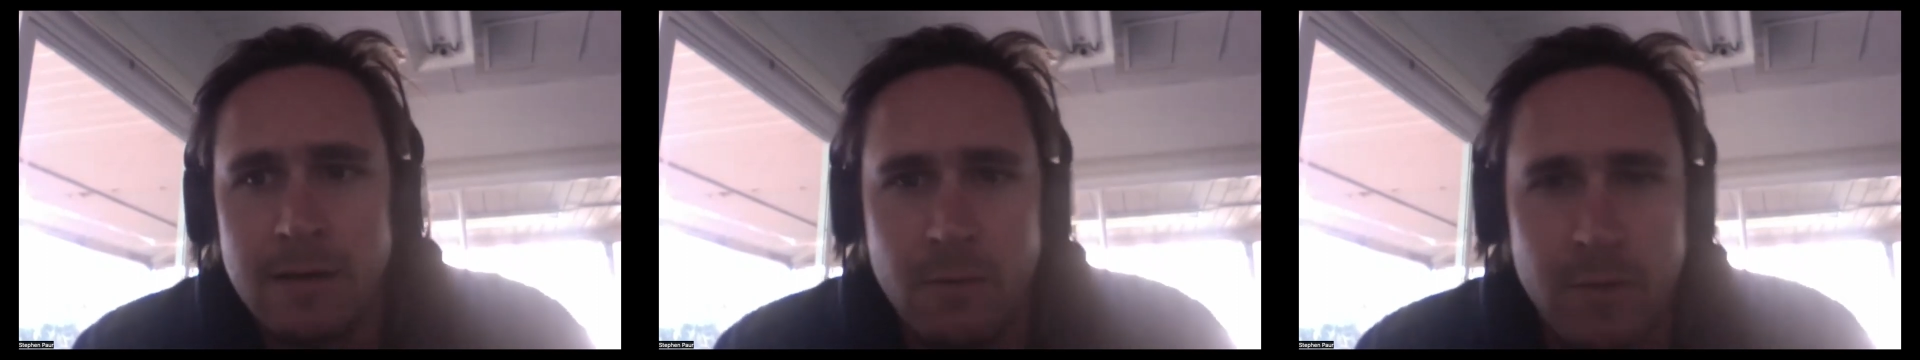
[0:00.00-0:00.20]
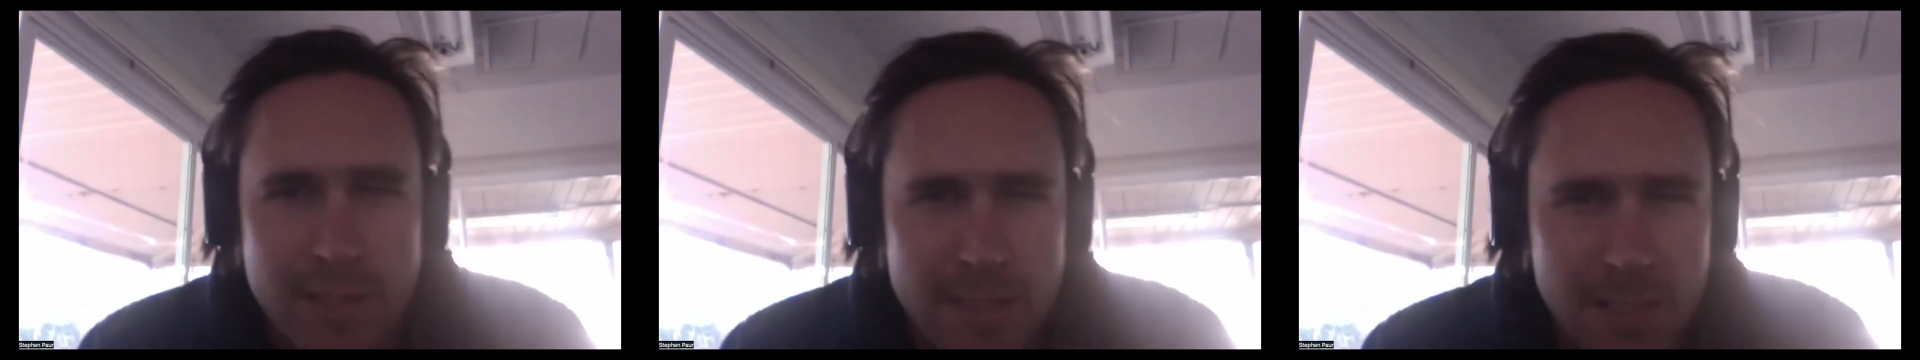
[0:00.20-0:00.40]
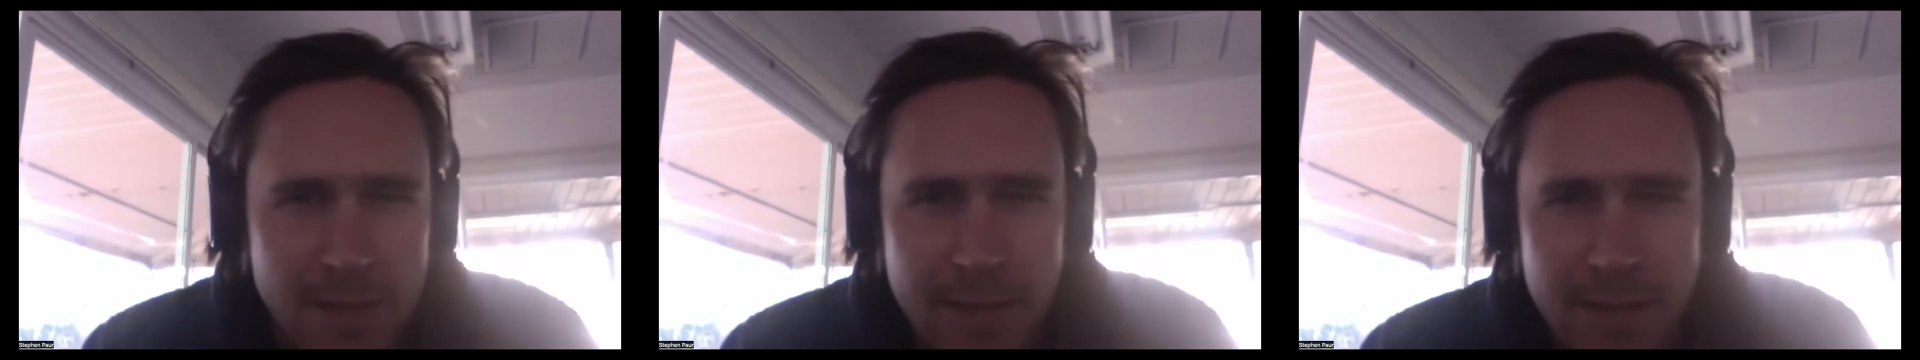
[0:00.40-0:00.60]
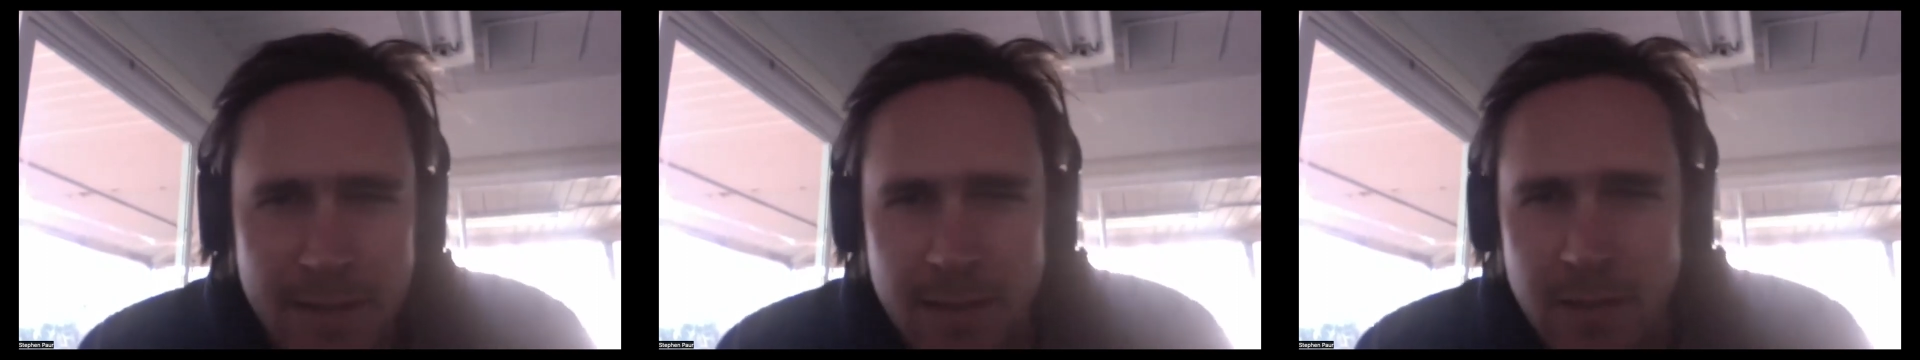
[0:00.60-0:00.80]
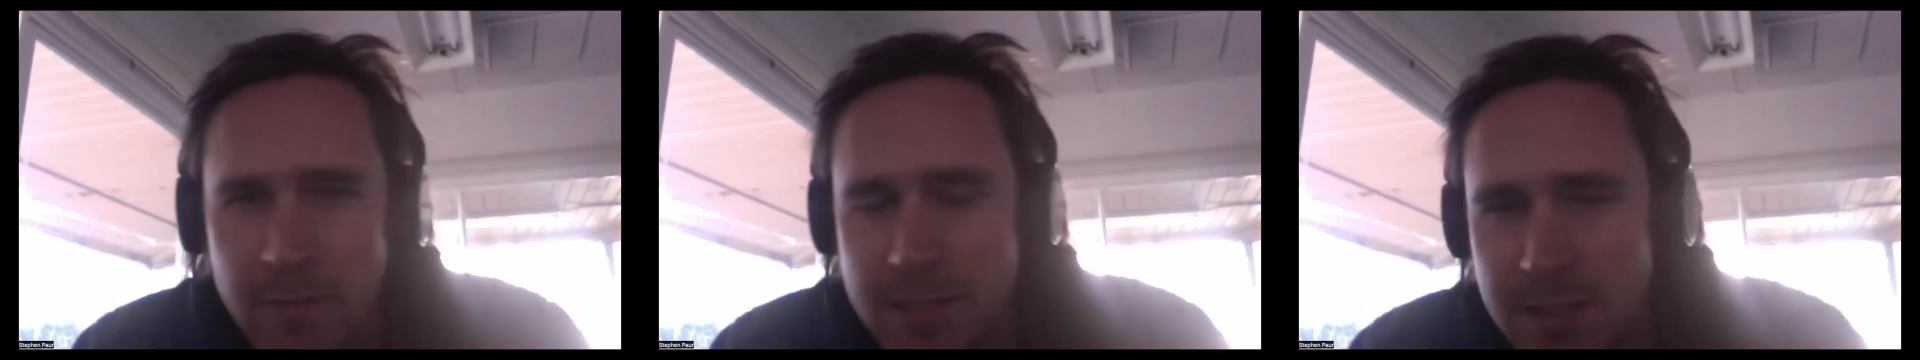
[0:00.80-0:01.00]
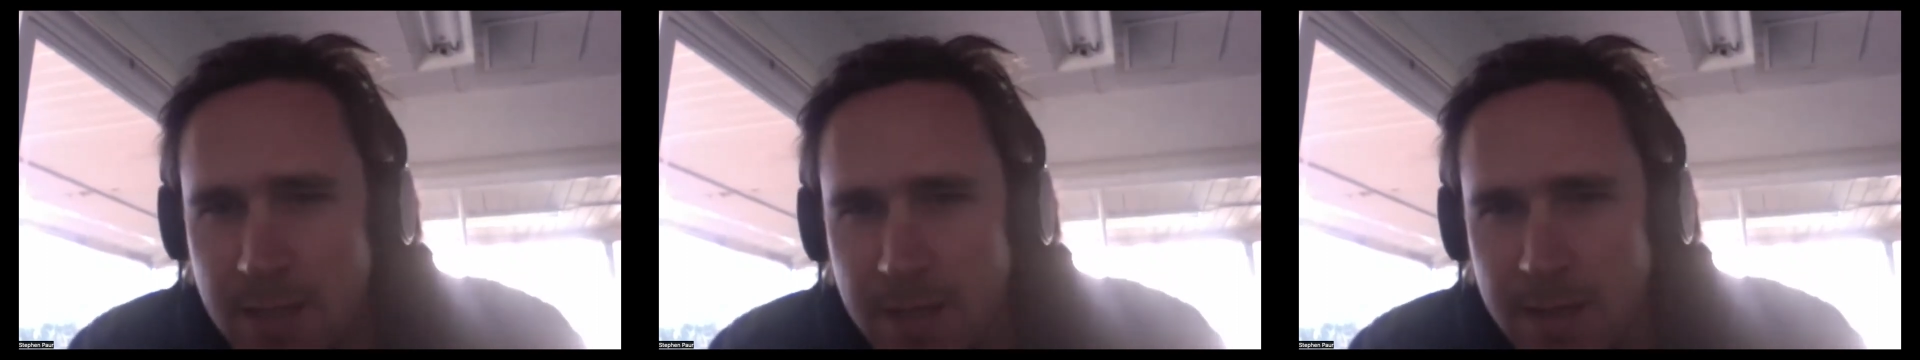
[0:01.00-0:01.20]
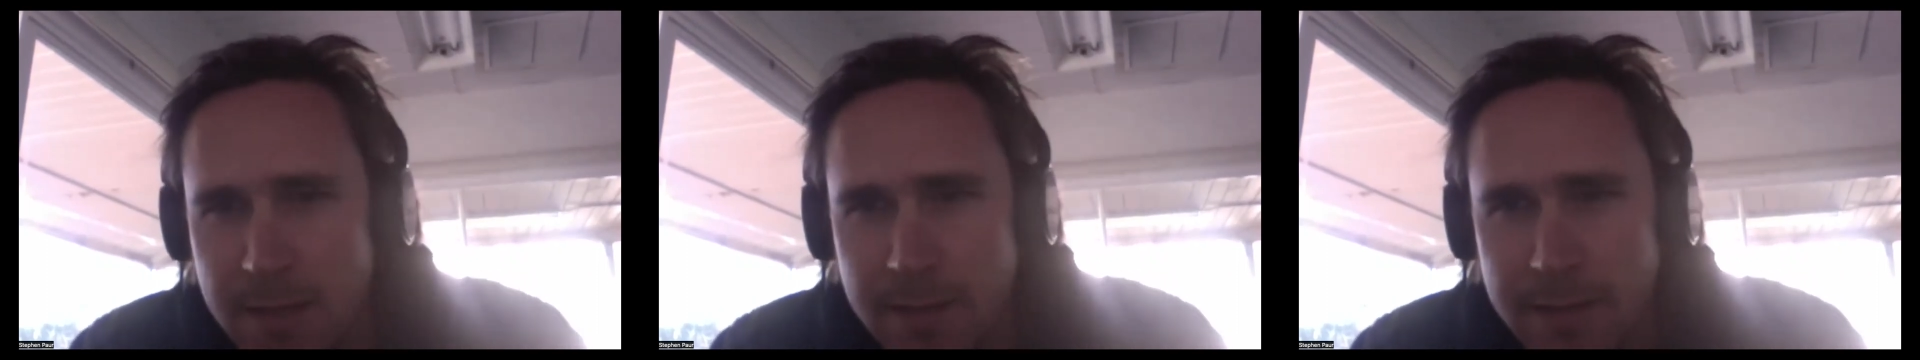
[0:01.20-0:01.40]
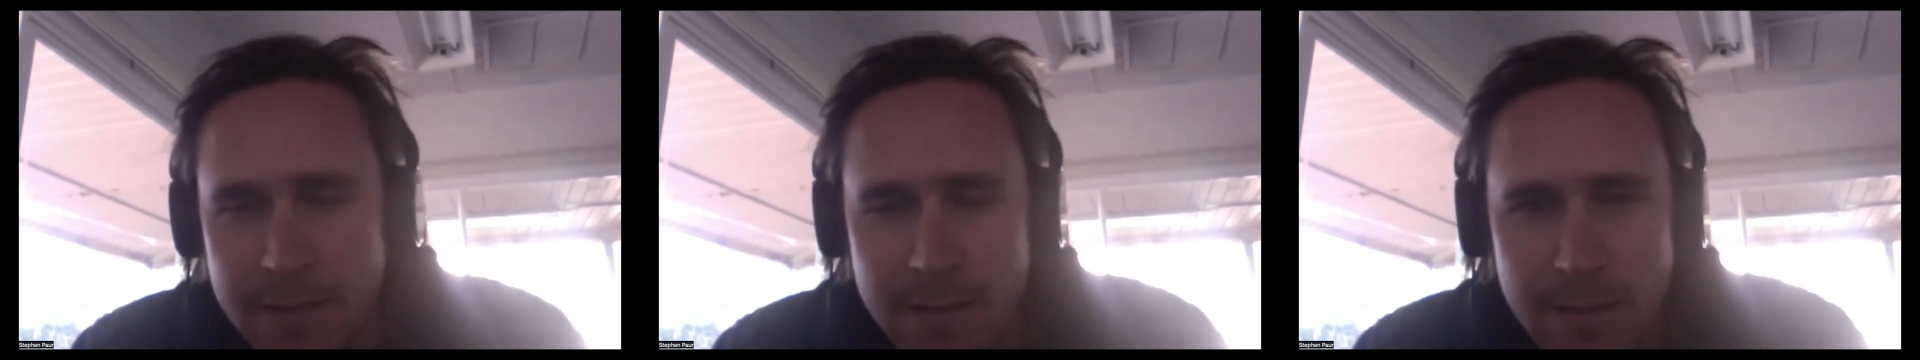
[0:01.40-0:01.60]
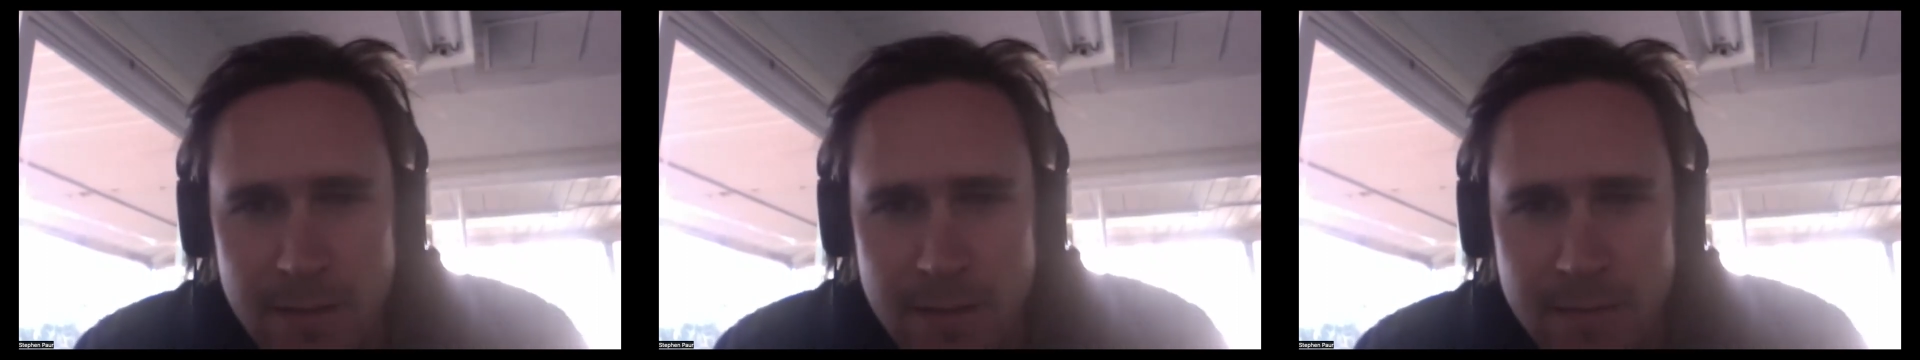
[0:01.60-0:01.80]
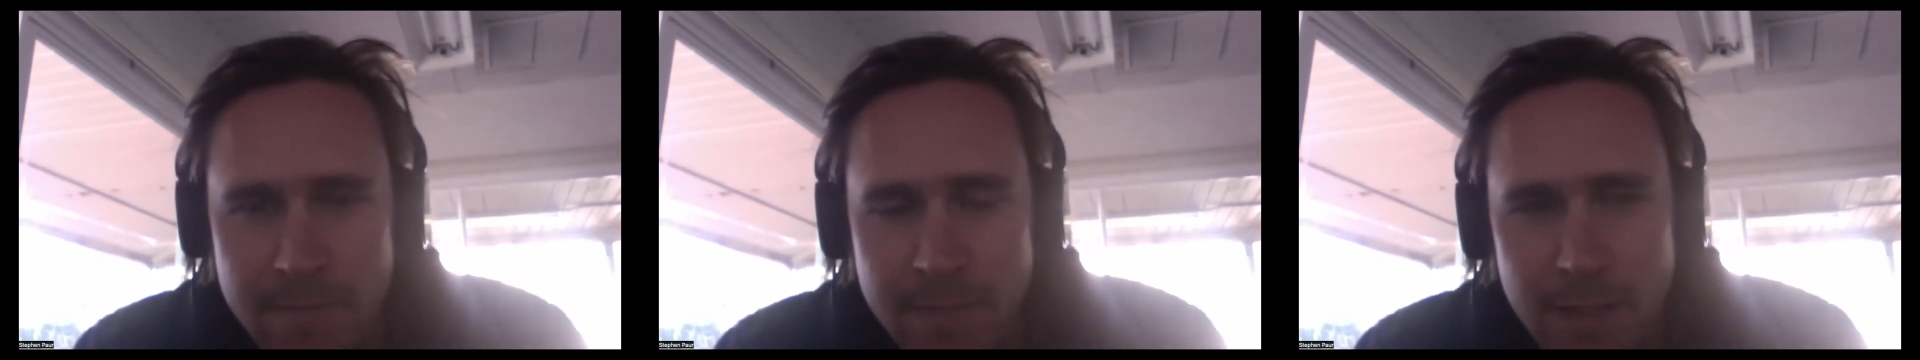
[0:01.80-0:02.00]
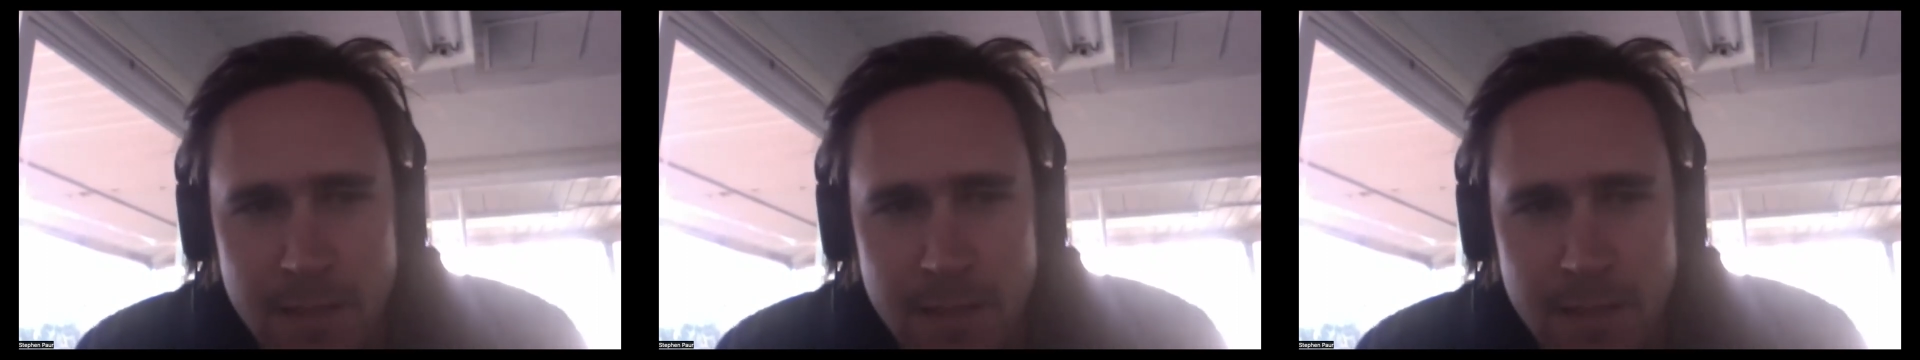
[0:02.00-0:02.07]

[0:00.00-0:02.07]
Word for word: what's clear, what's not clear,